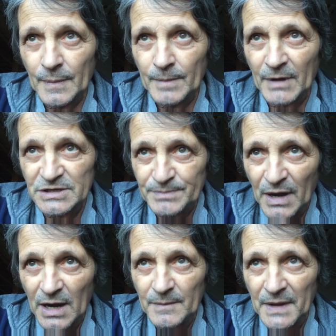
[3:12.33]
My
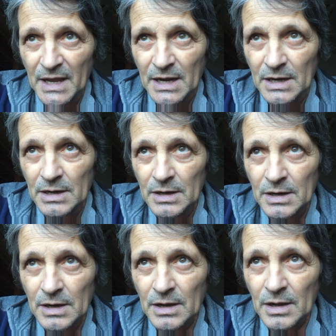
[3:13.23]
spine pain
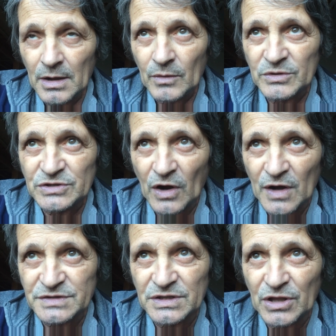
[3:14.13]
was causing